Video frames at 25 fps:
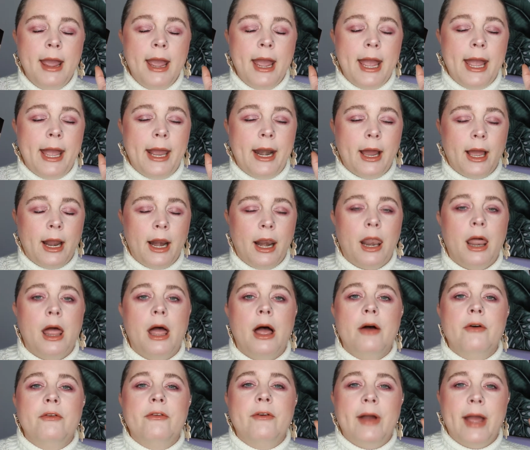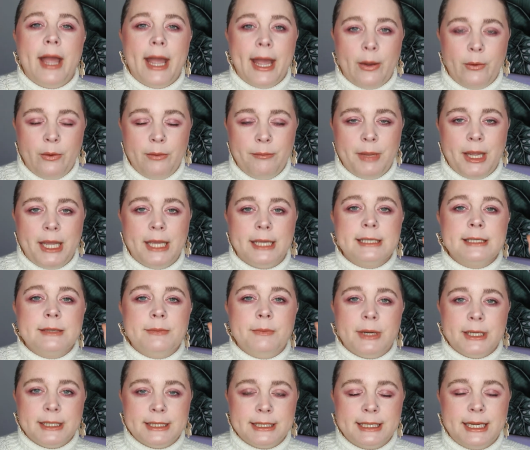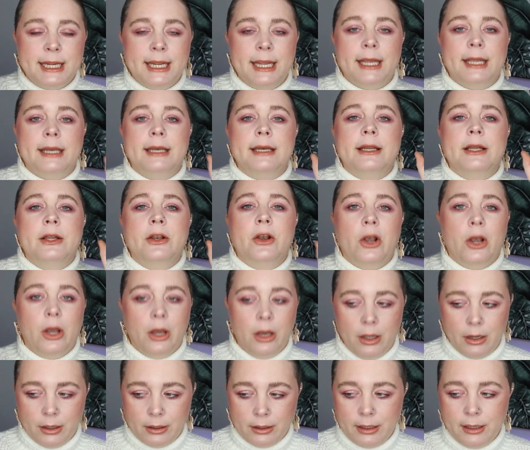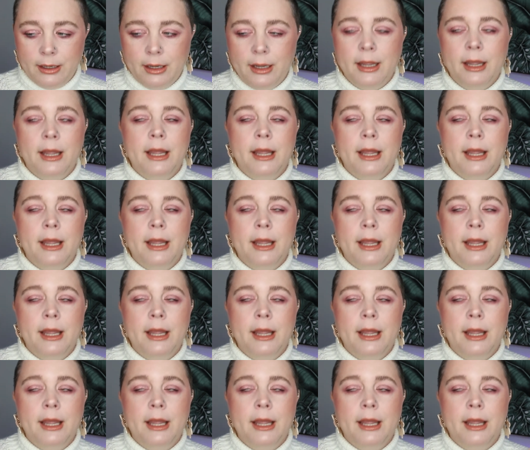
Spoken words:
and I love how it makes my skin look.